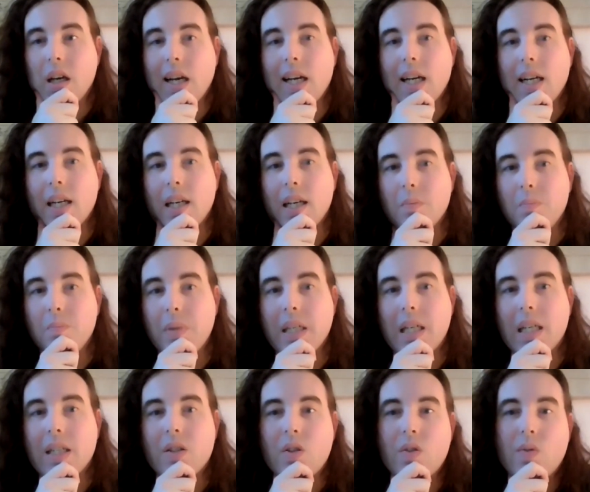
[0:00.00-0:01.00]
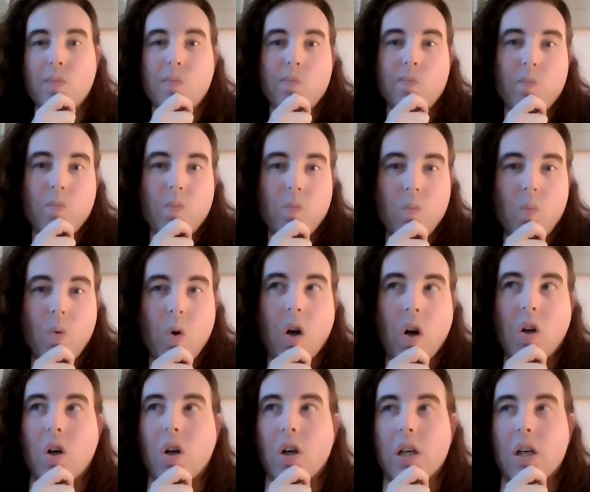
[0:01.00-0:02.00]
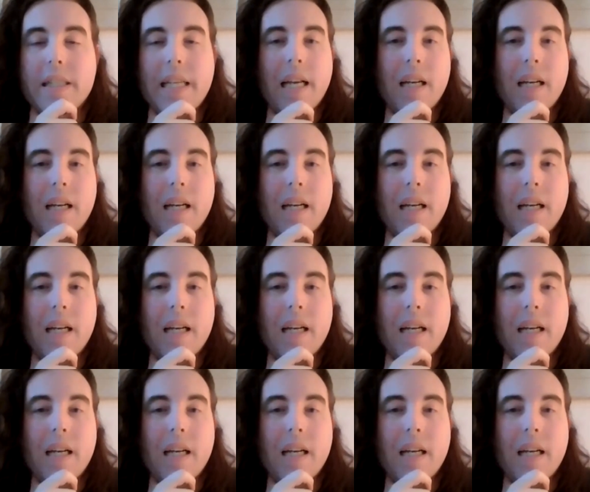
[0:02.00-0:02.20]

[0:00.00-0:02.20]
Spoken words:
Because our current